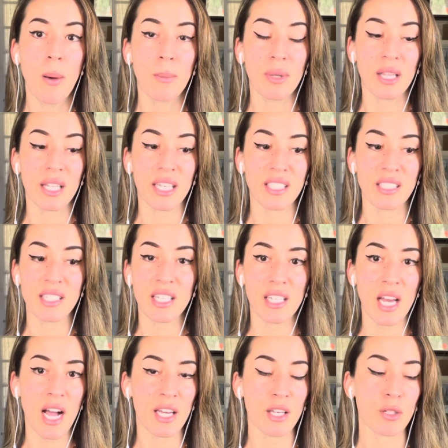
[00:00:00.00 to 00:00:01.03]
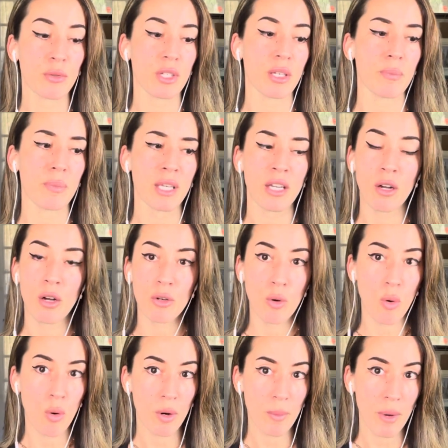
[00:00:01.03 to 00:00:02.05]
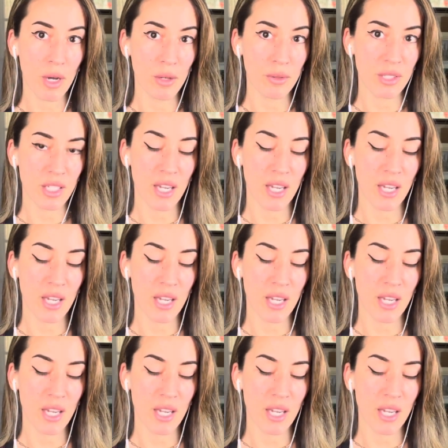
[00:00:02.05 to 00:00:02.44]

placing an IUD, being on hormones and